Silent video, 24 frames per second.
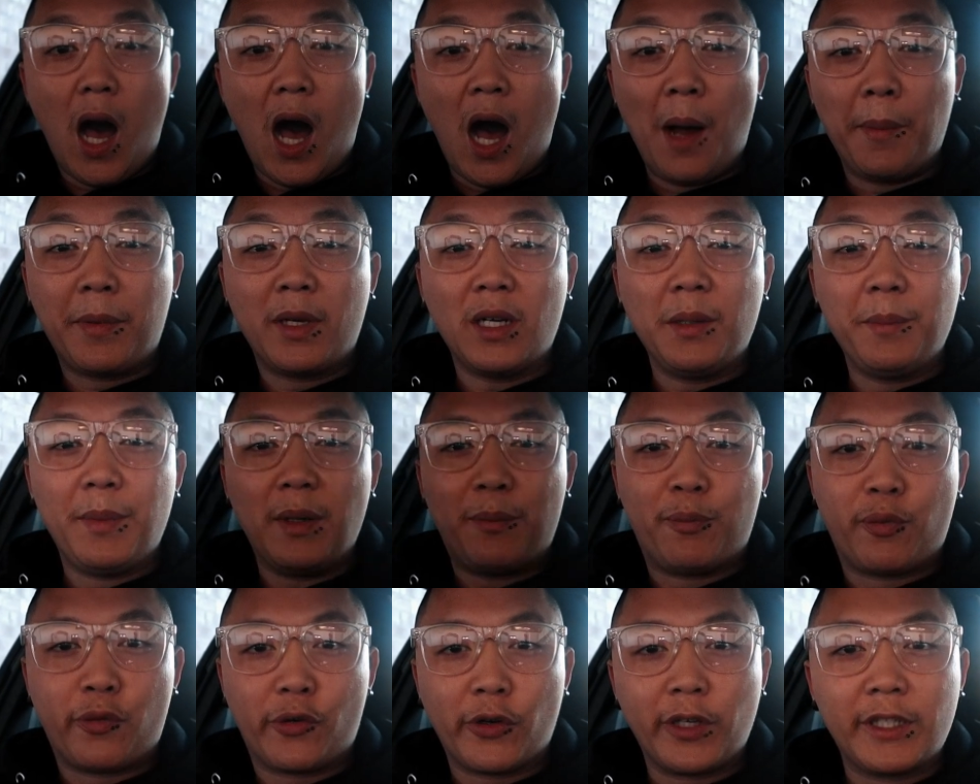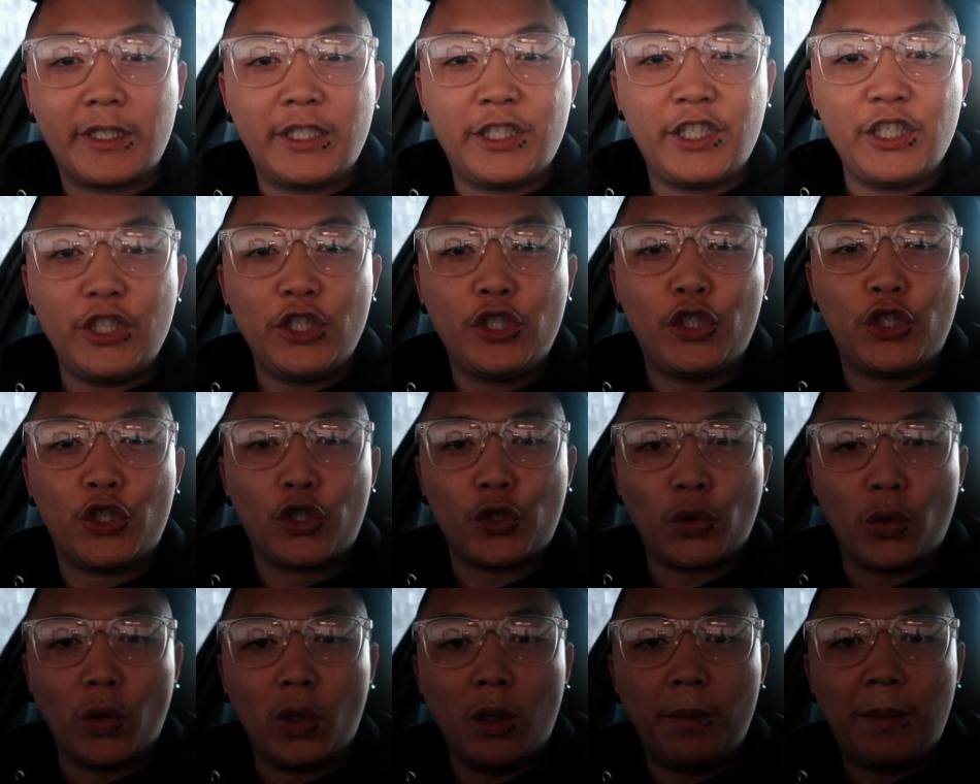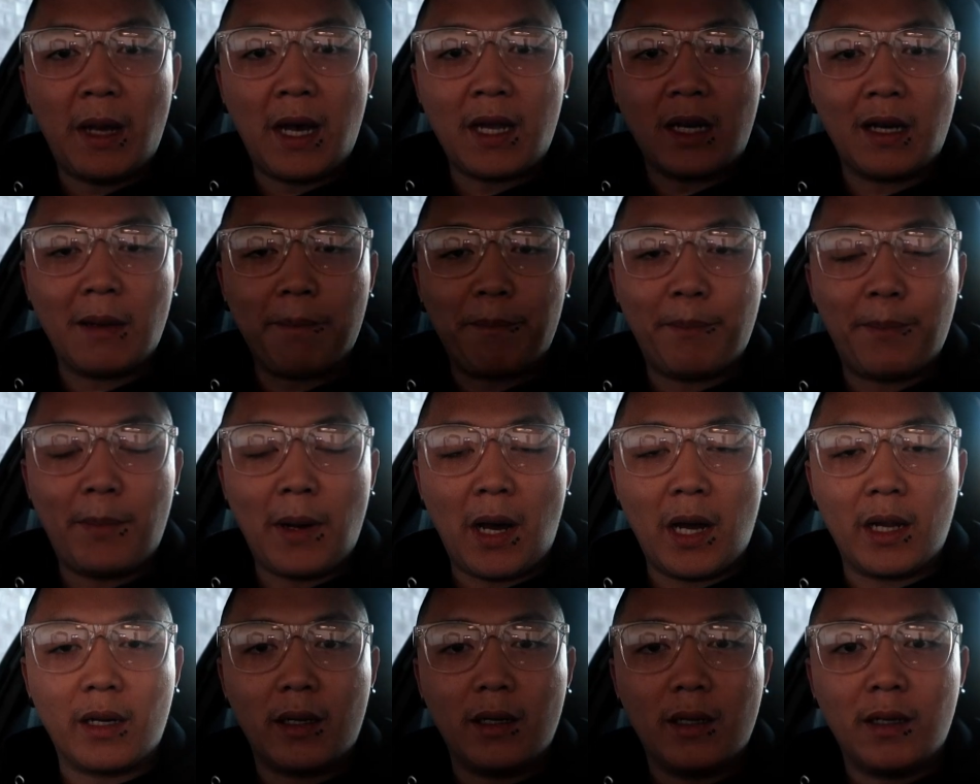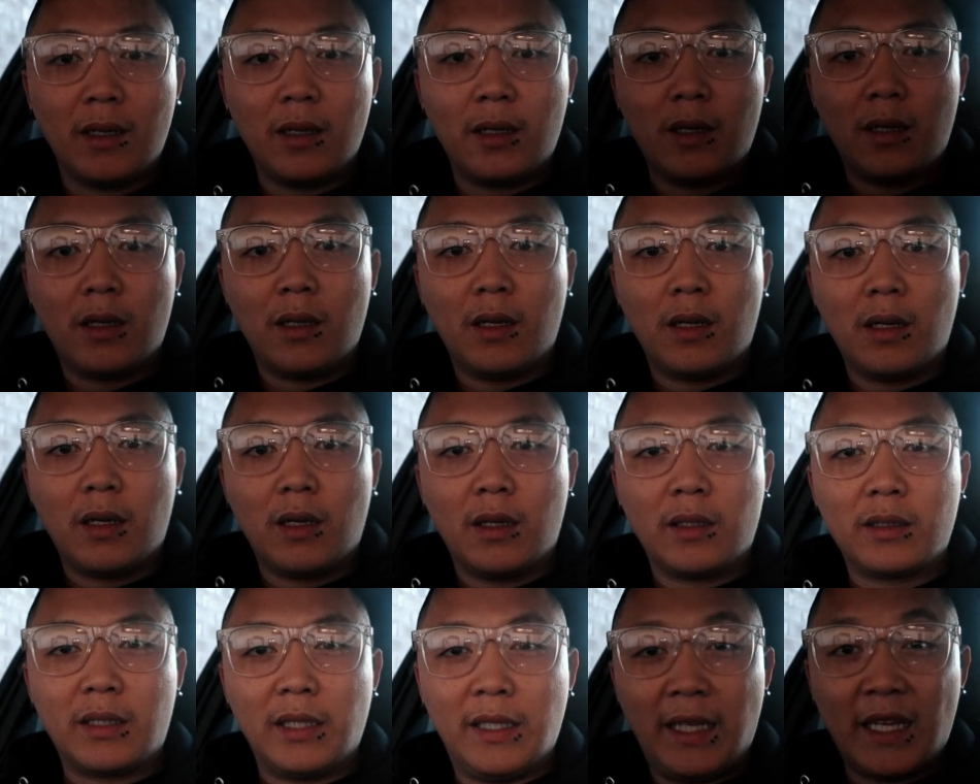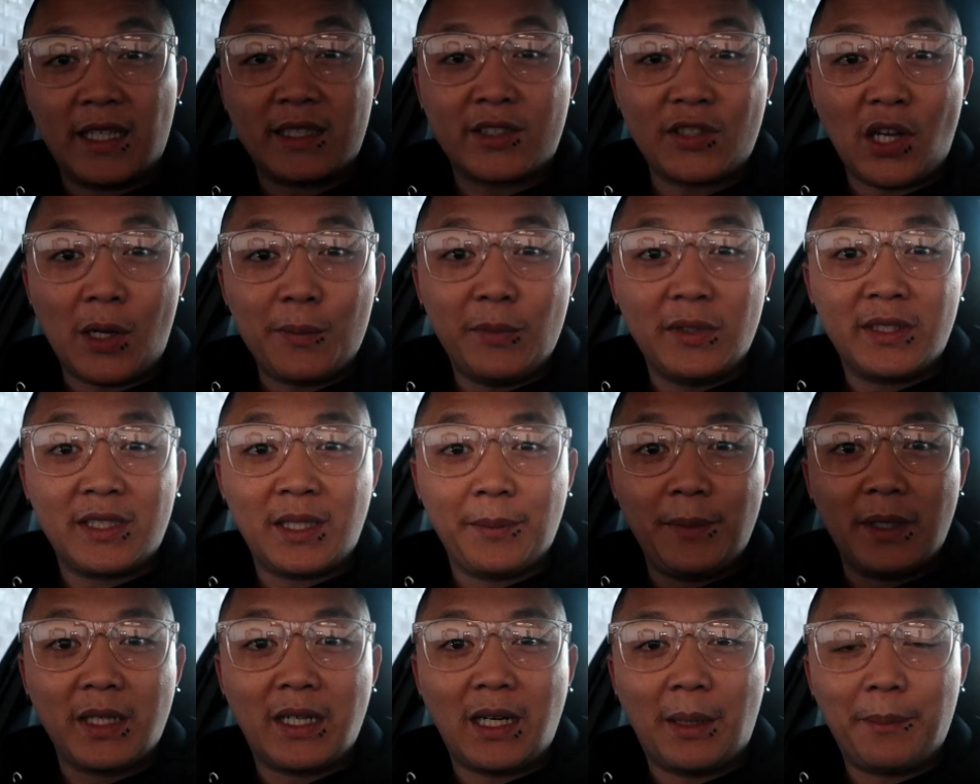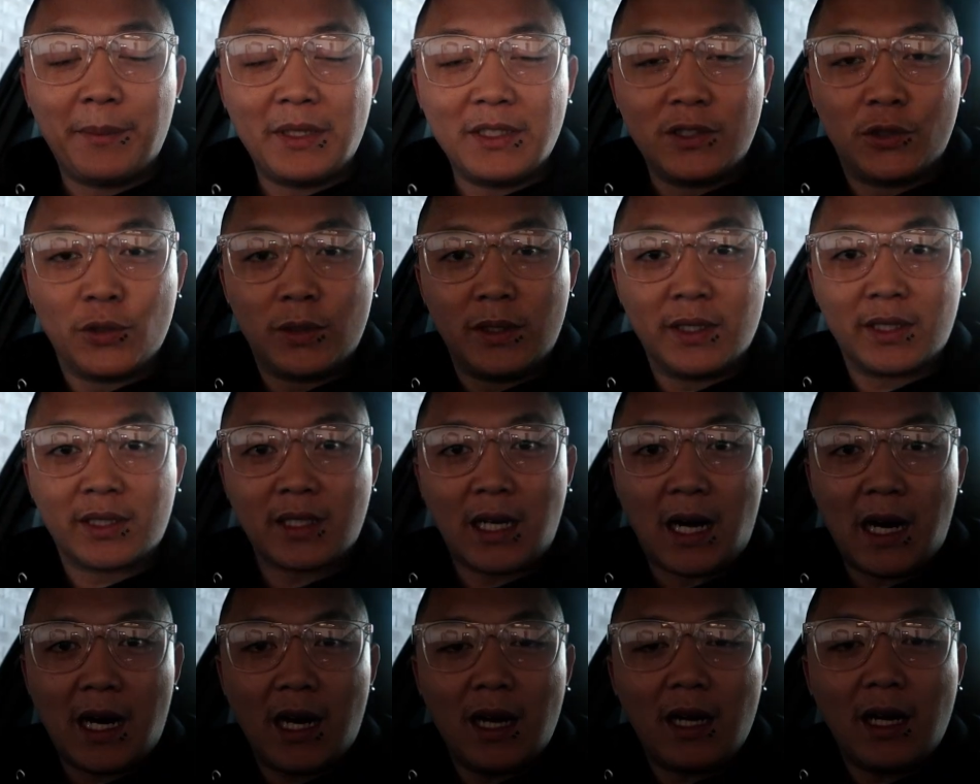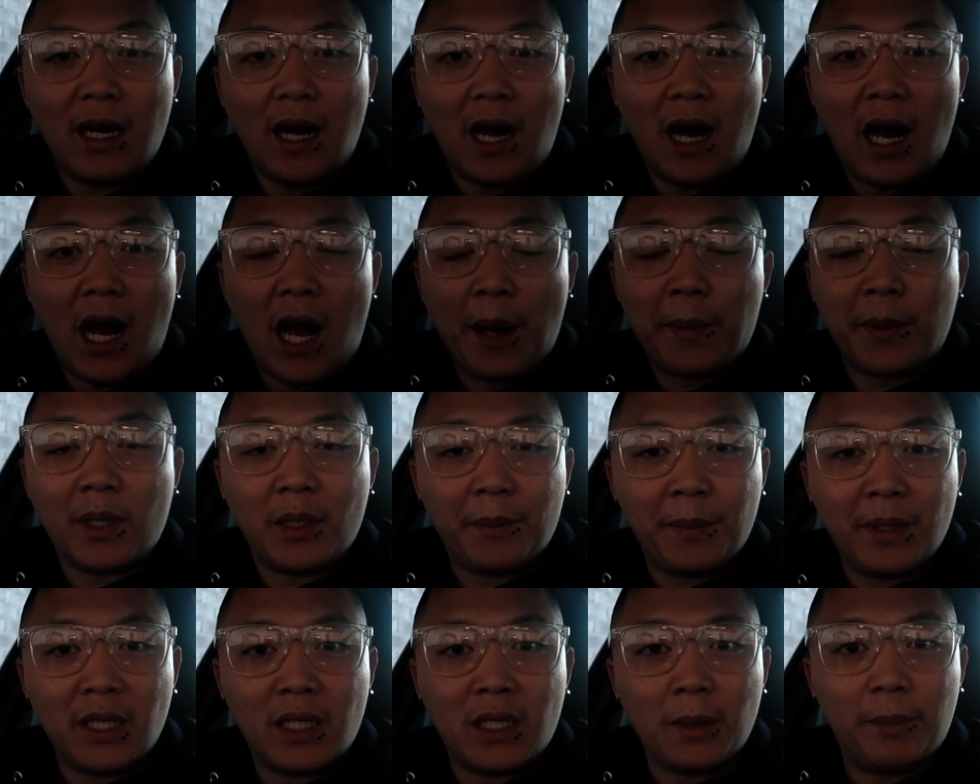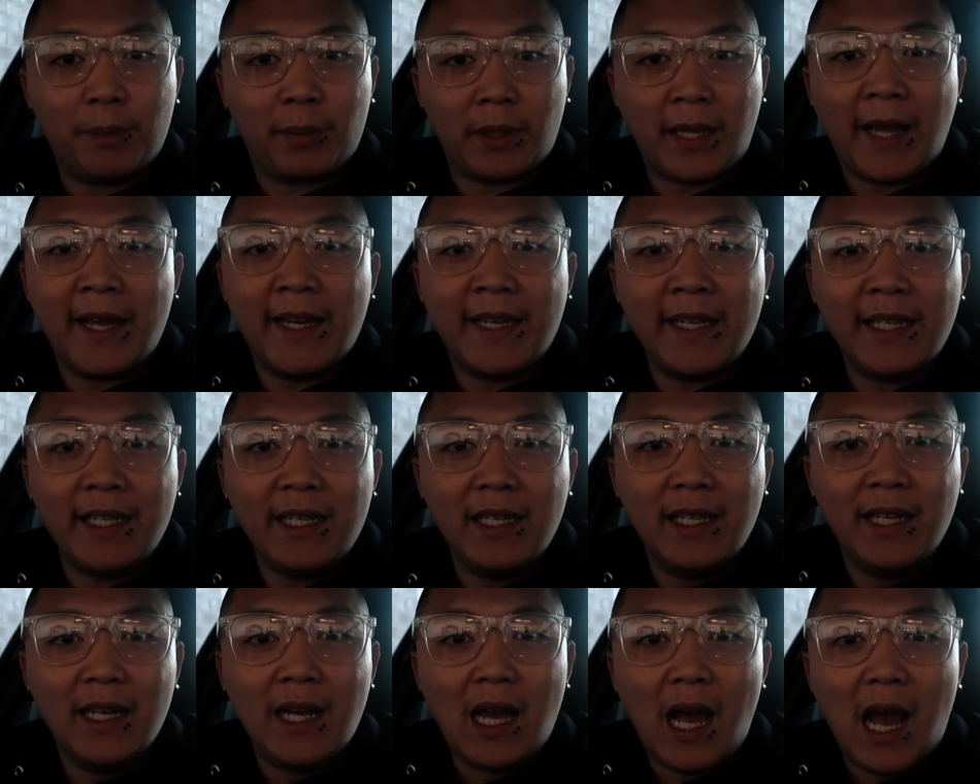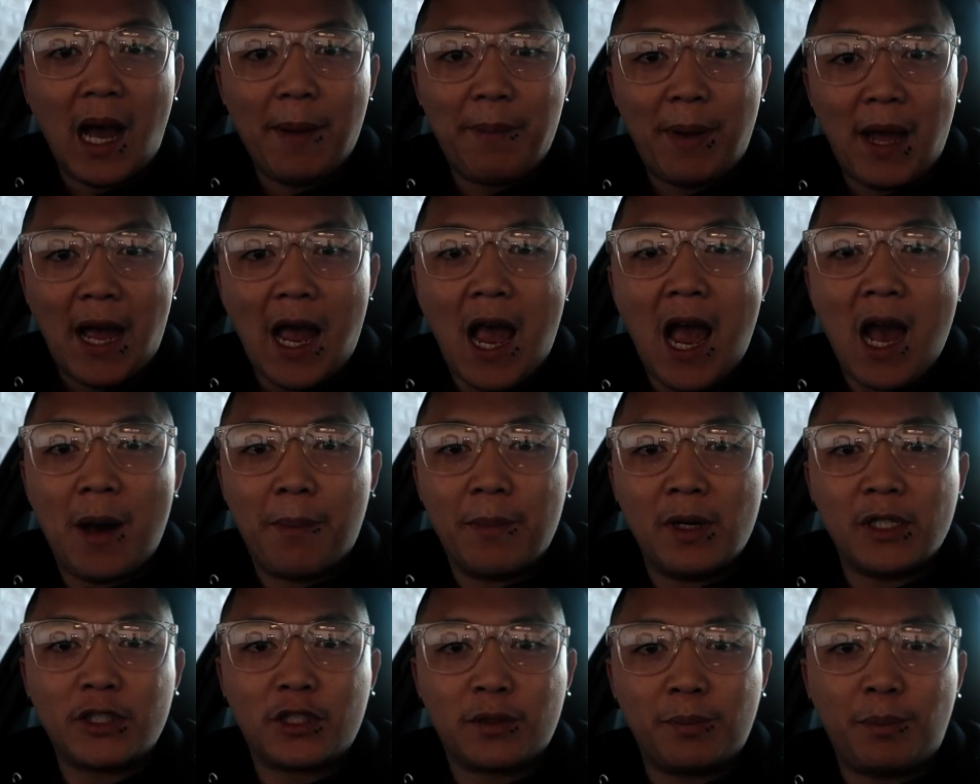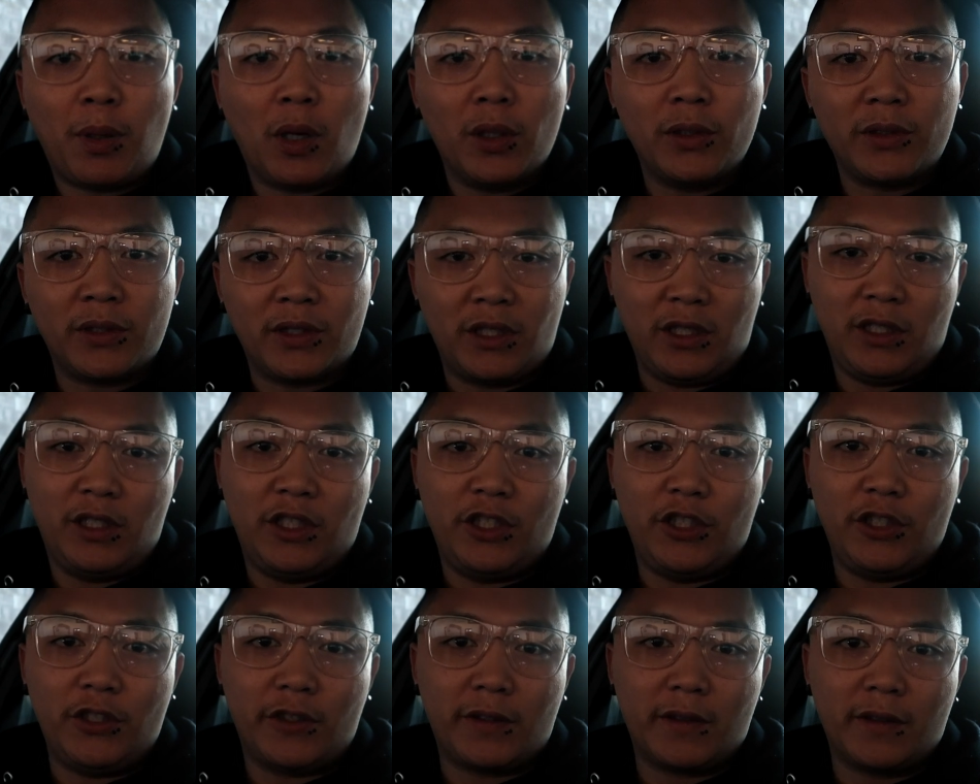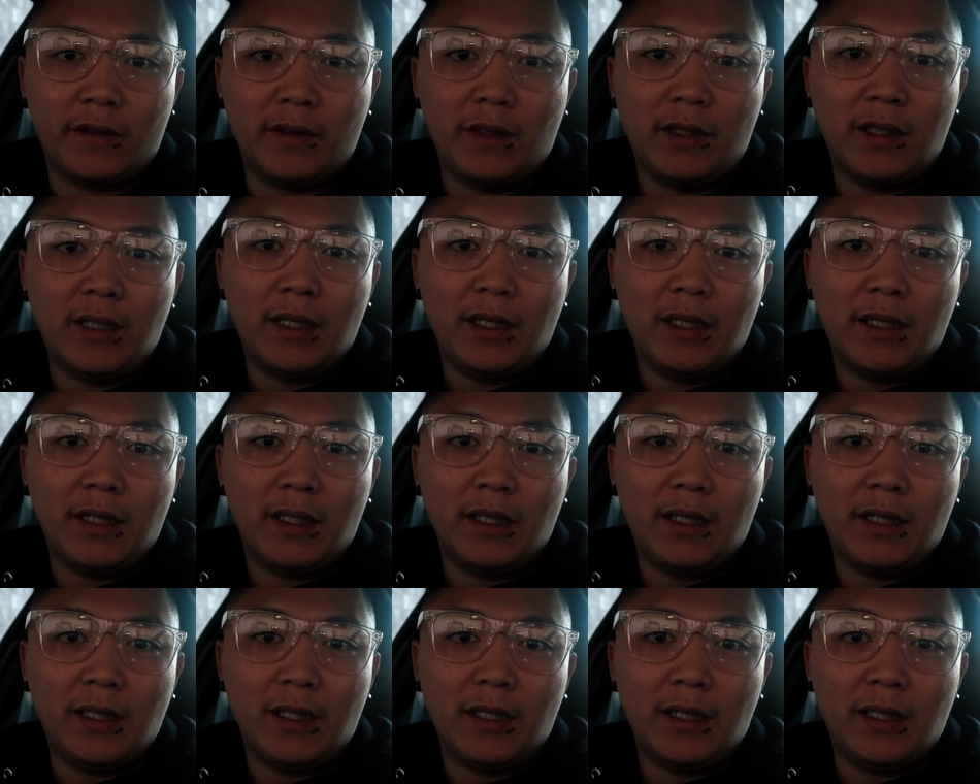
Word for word: I'm gonna be pretty sure about it, but the next time you see me come into this car, I'm gonna be complaining about how much postage is